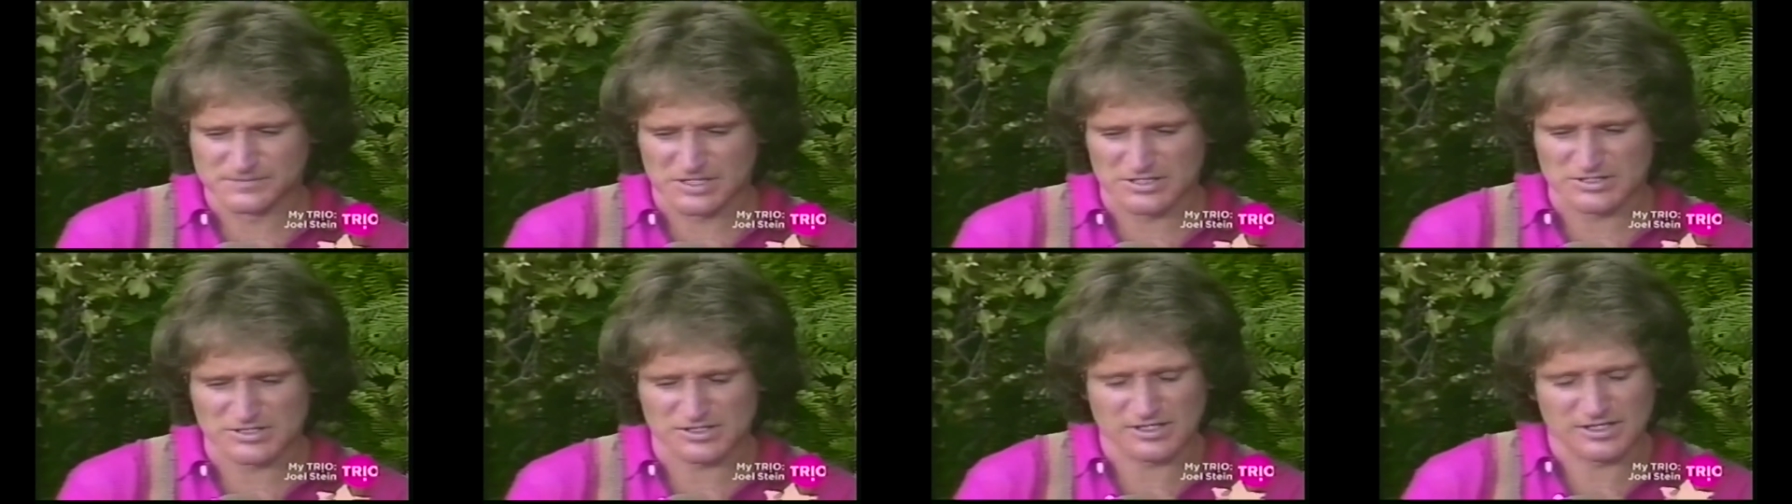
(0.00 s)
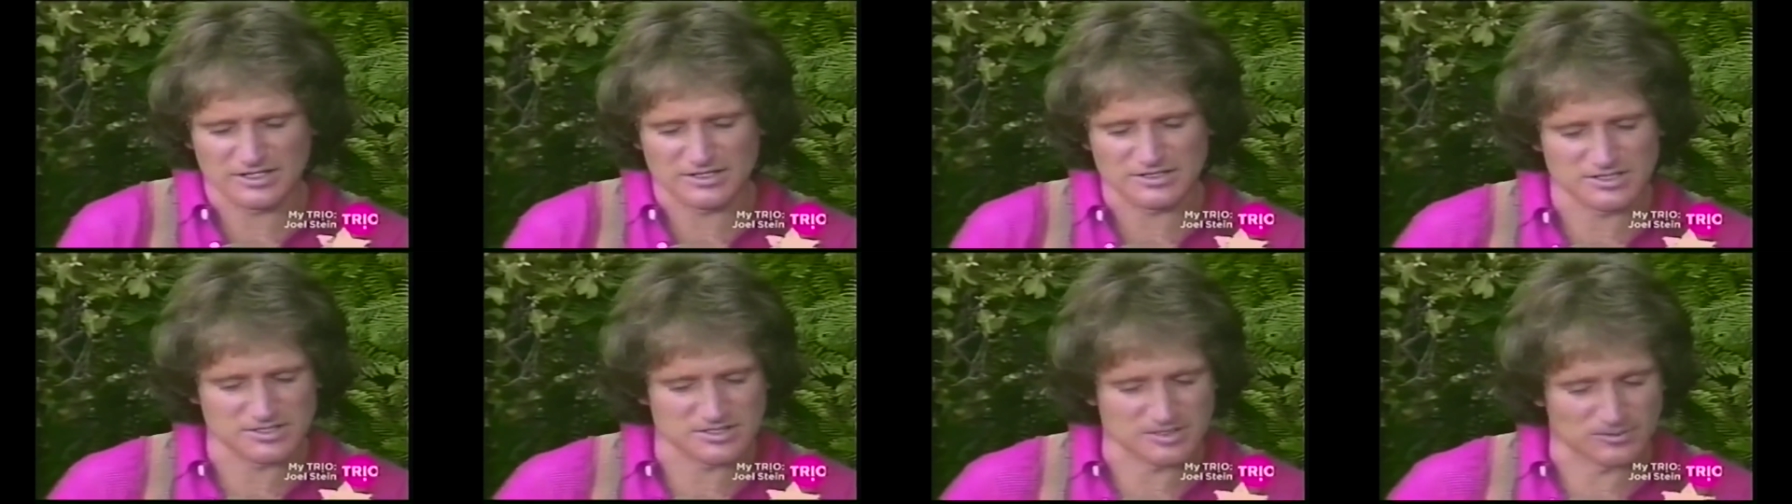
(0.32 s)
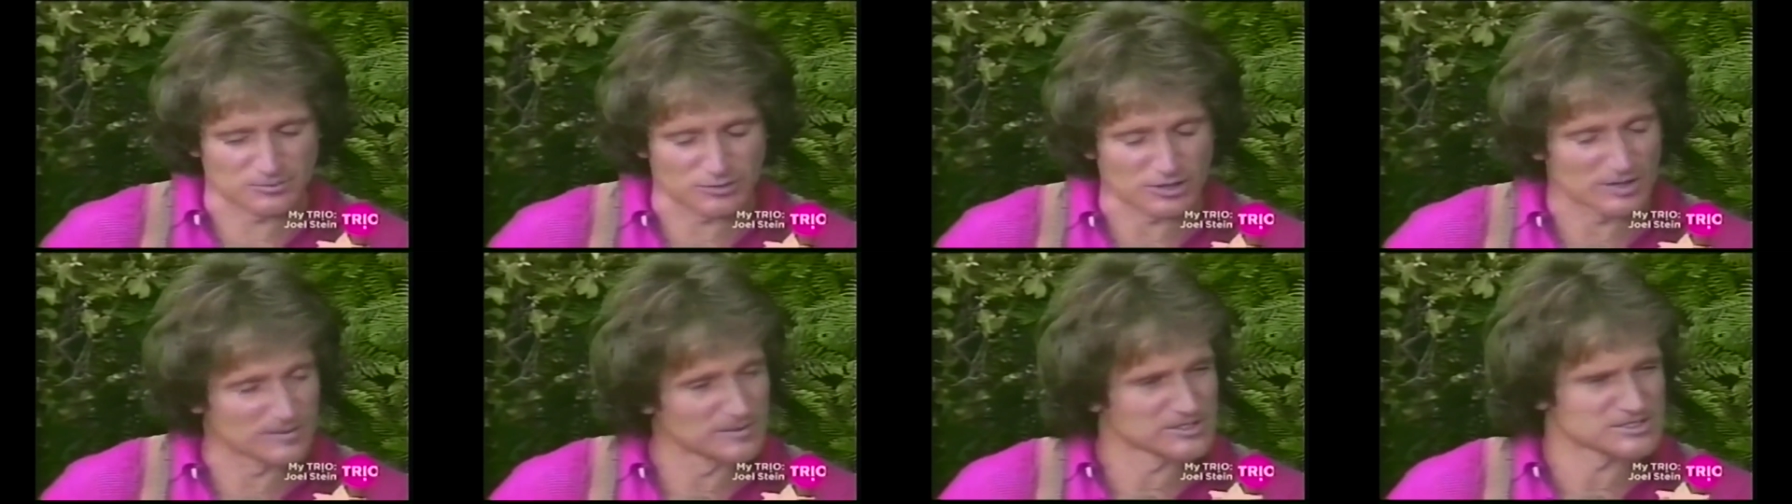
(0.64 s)
Basically, it's
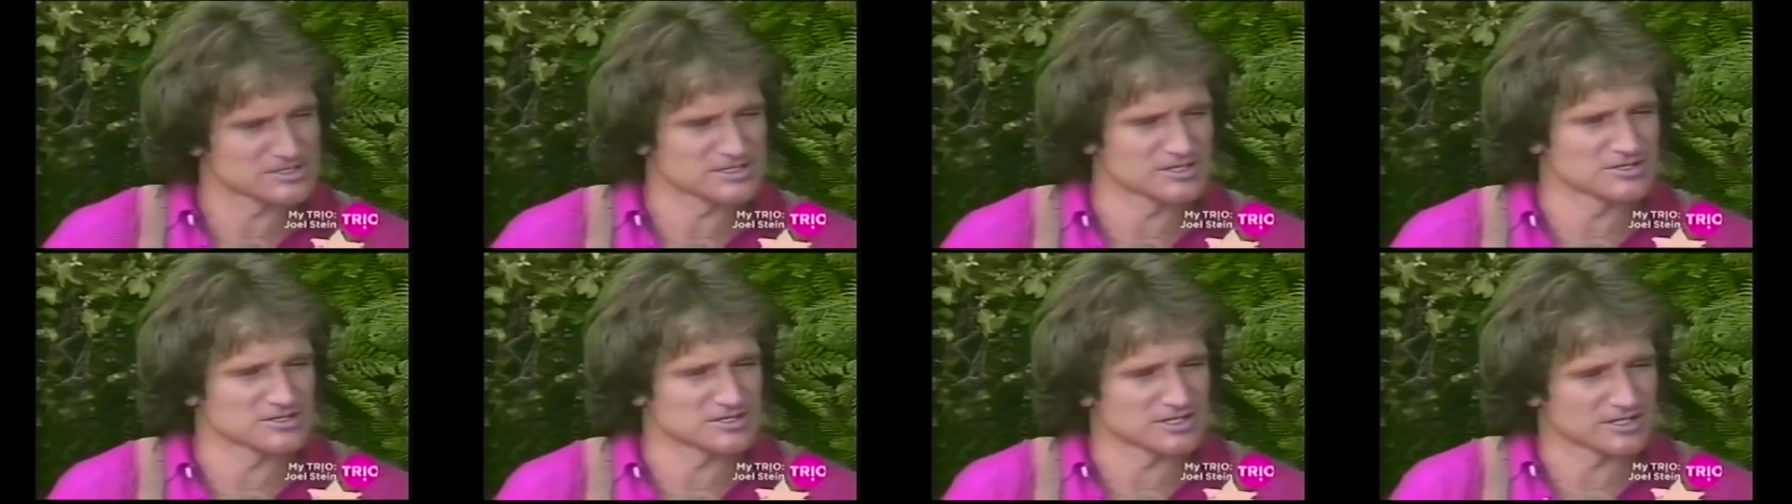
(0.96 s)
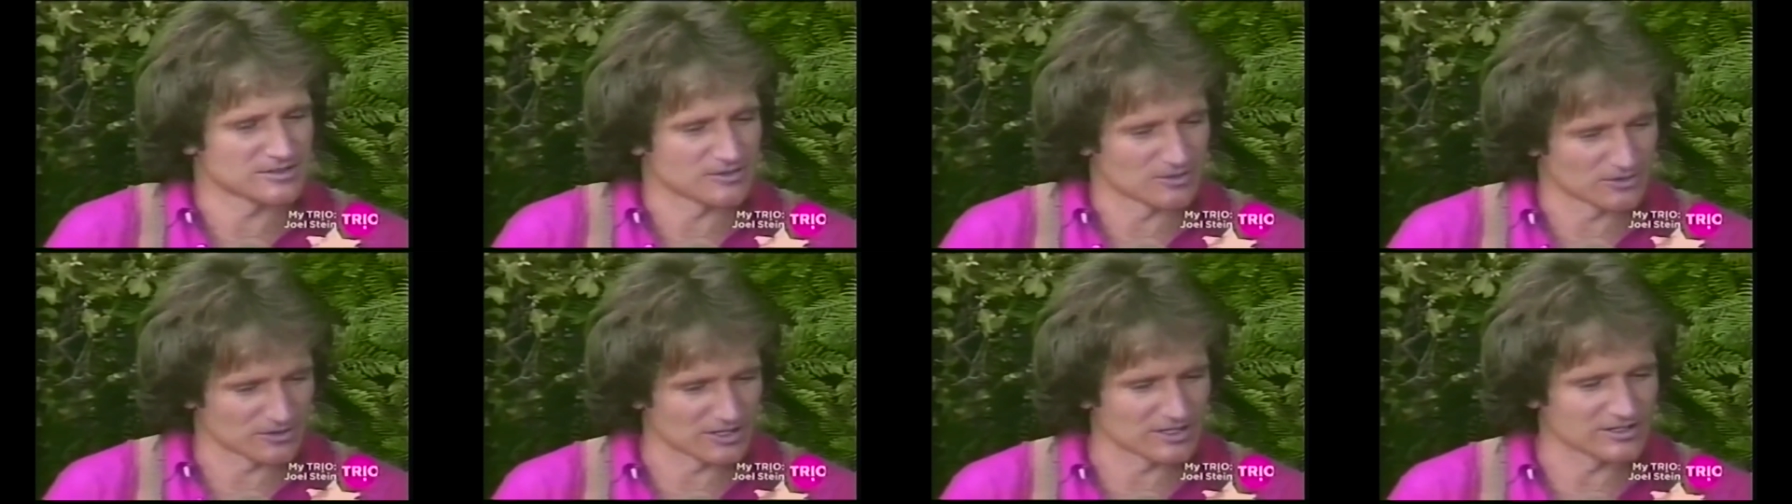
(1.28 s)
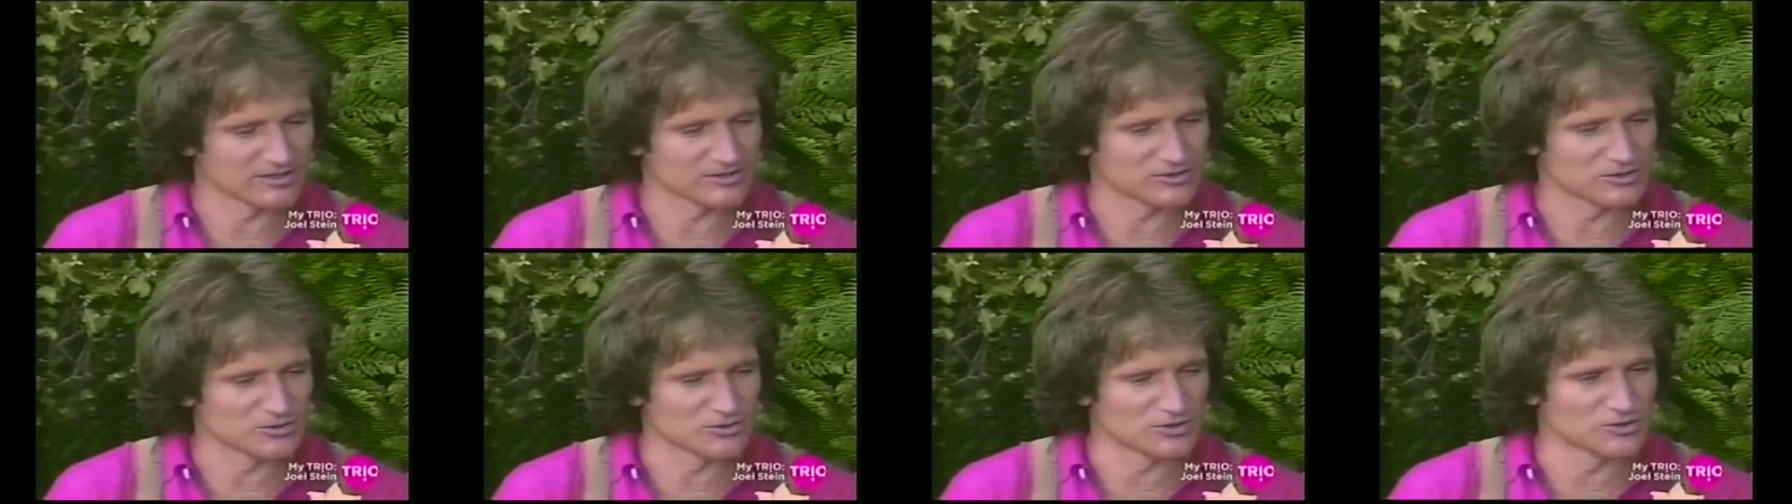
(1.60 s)
just a premise, and I say,
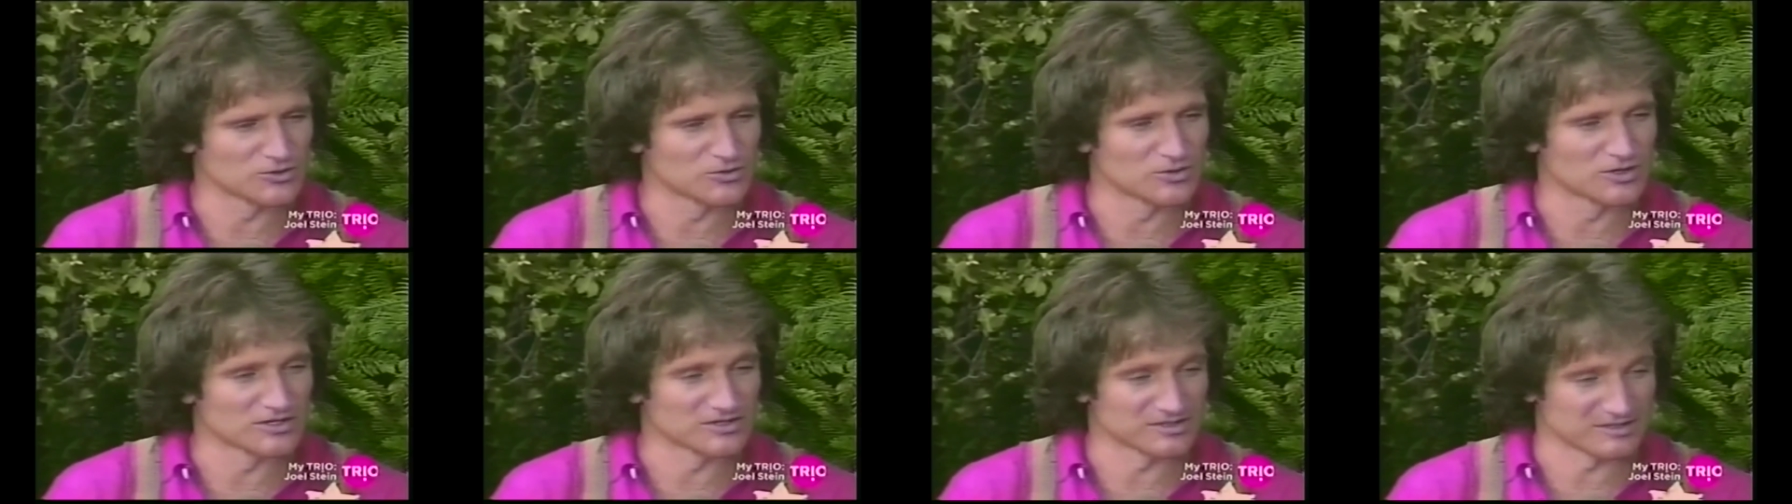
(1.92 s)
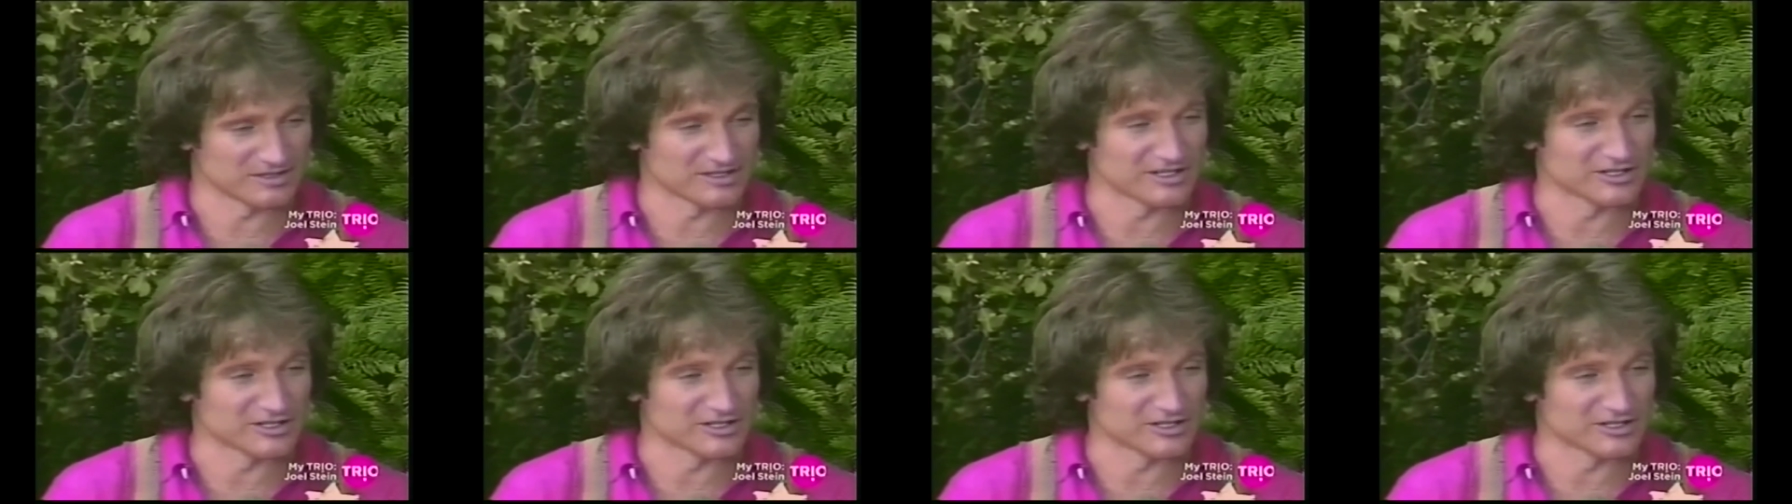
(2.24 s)
okay, do what you want,